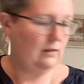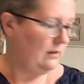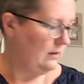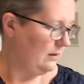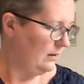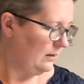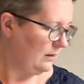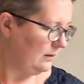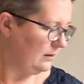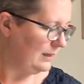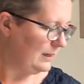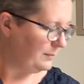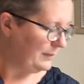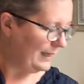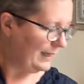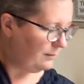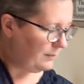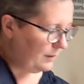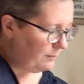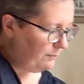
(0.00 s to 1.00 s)
And let me
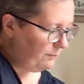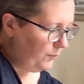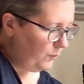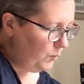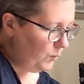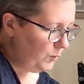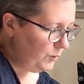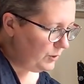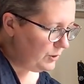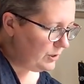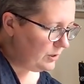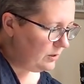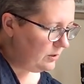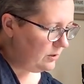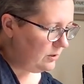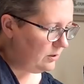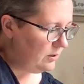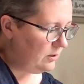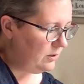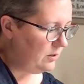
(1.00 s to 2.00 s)
get my board.
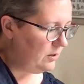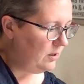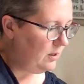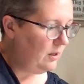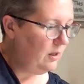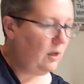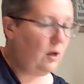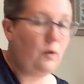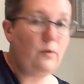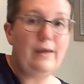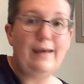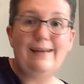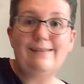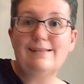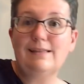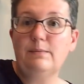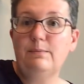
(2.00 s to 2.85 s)
Oh yes,